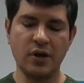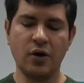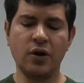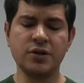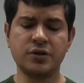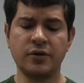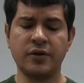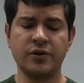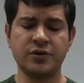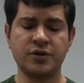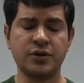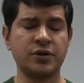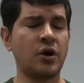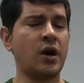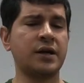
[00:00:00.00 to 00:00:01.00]
Also, there's
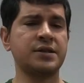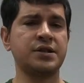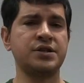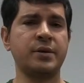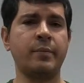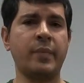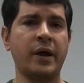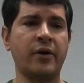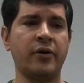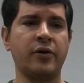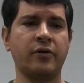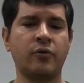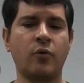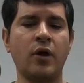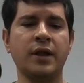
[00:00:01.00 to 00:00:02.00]
oxygen
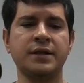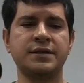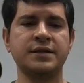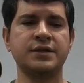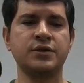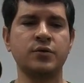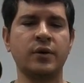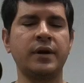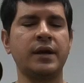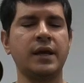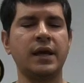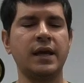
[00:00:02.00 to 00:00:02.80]
barrier qualities to it